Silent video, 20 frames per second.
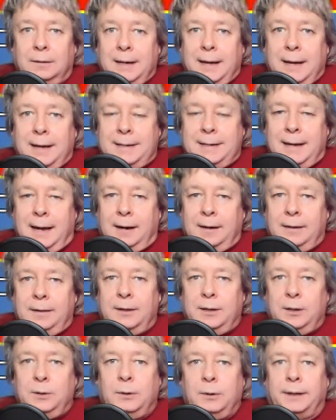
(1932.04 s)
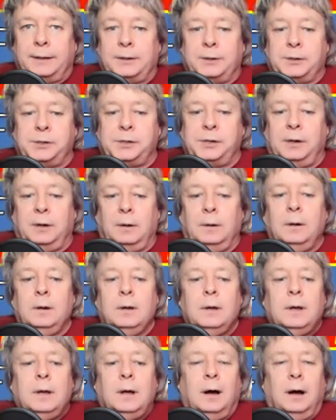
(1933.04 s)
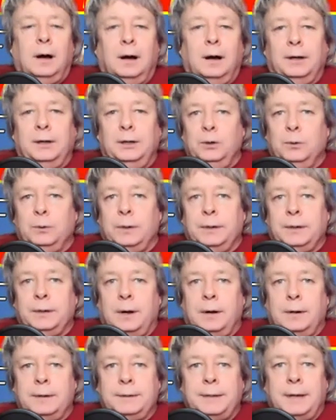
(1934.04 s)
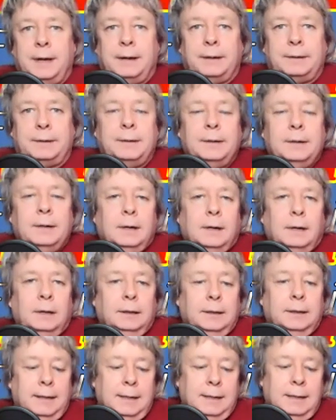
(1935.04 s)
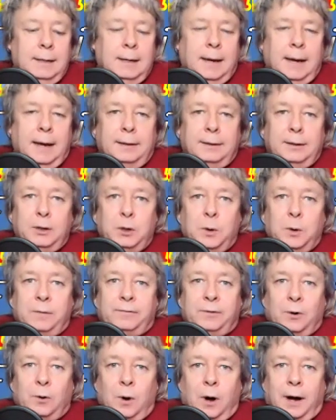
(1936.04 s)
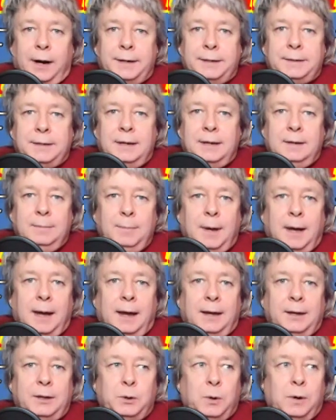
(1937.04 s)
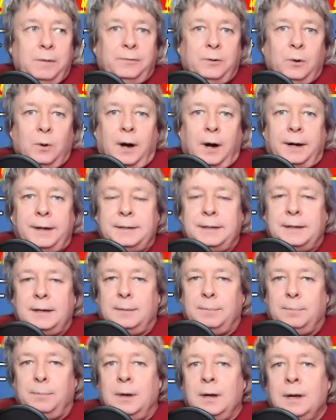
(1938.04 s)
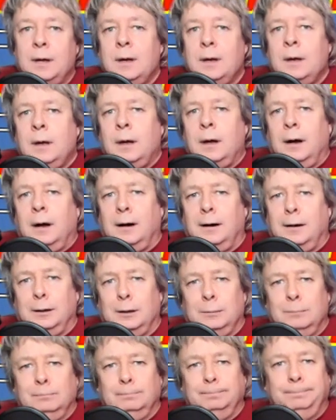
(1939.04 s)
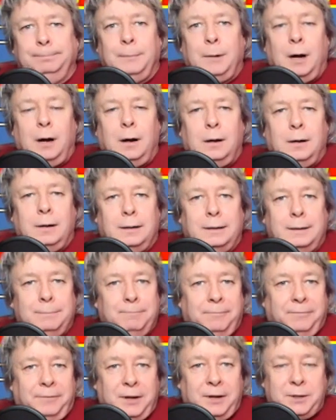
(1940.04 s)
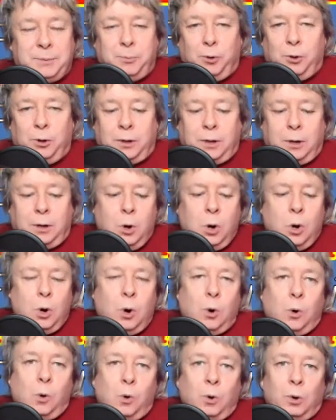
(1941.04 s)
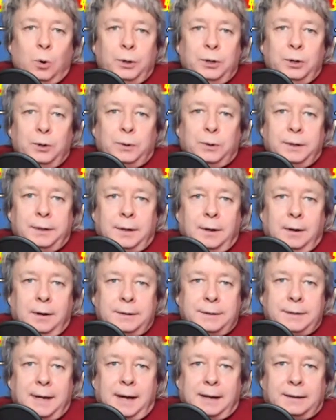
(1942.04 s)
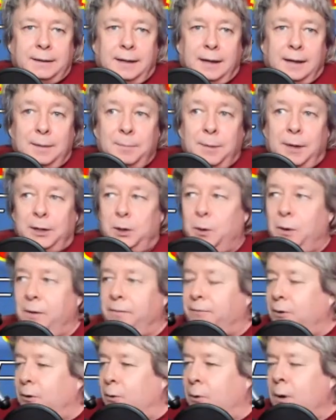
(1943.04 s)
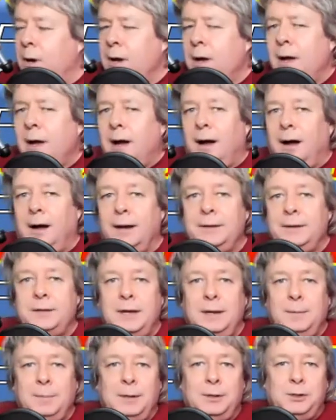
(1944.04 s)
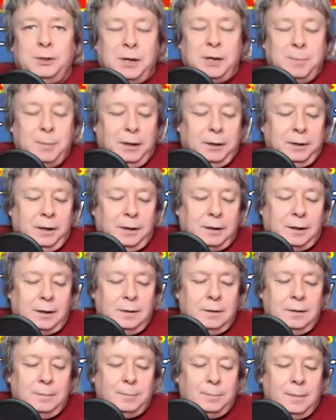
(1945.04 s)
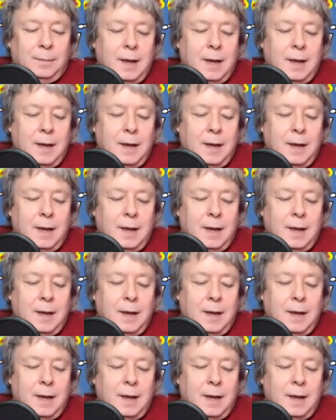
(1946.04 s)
data that you'd like to share, you can contact Lee and the UFO iTeam at UFO iTeam on Facebook, or you can contact them at ufoiTeam@gmail.com.